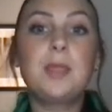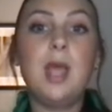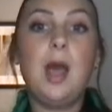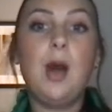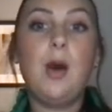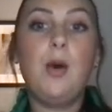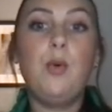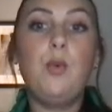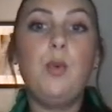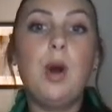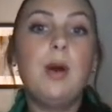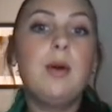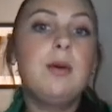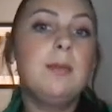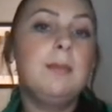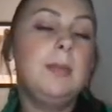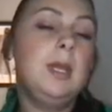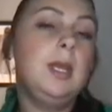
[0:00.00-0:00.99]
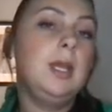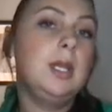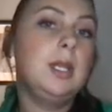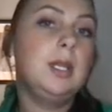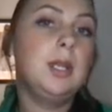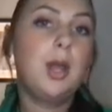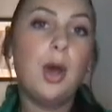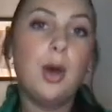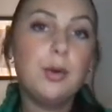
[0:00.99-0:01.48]
how welcoming
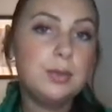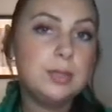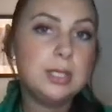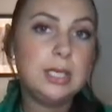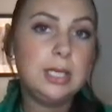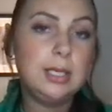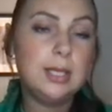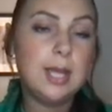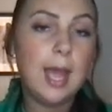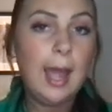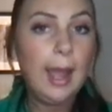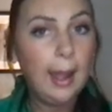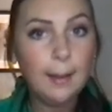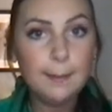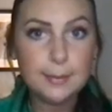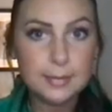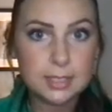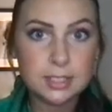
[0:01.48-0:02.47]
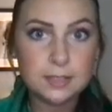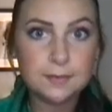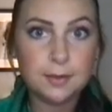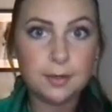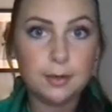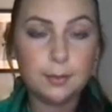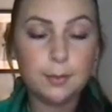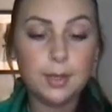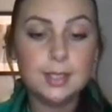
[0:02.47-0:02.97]
and cozy the
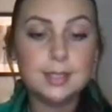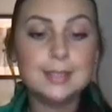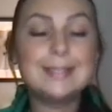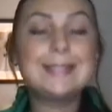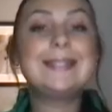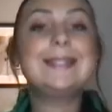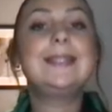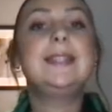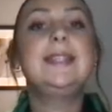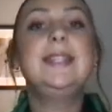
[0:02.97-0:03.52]
atmosphere was.